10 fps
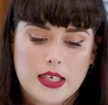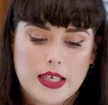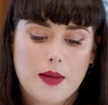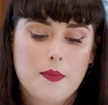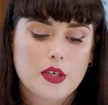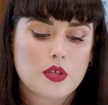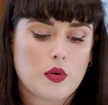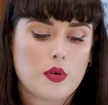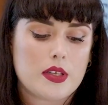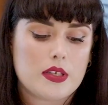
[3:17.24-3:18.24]
can be
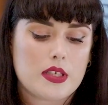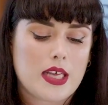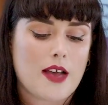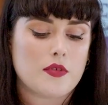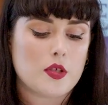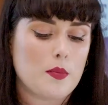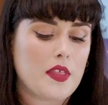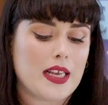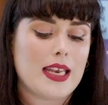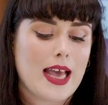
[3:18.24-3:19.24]
shown to have
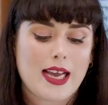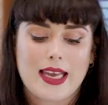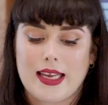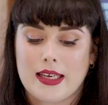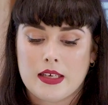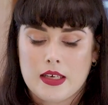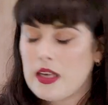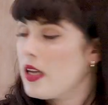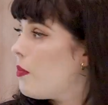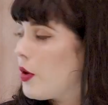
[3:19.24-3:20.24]
something lacking,
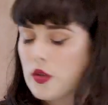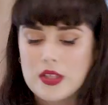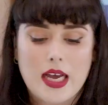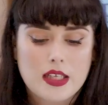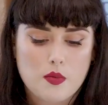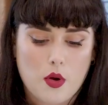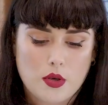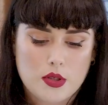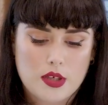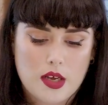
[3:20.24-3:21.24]
because that's
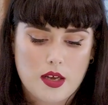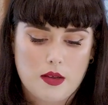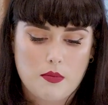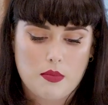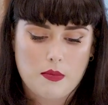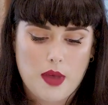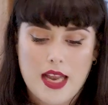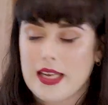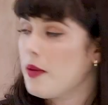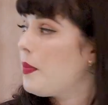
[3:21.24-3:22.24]
what
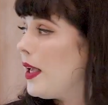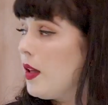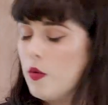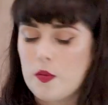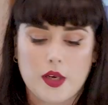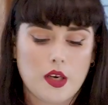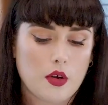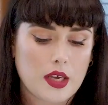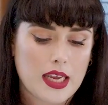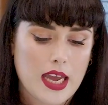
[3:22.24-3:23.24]
any appeal would be
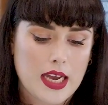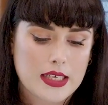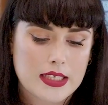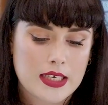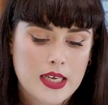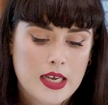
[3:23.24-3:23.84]
looking at.